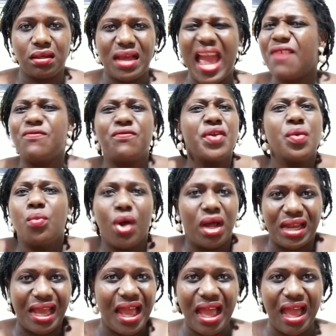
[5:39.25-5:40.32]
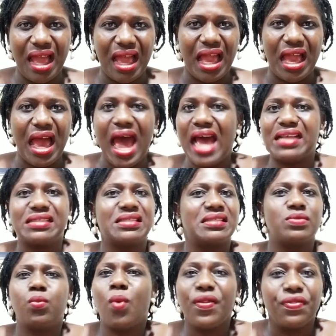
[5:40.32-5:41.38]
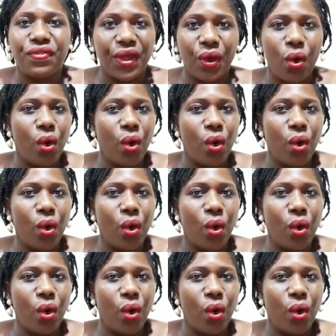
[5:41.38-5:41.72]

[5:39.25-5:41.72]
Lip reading: Everyone has one thing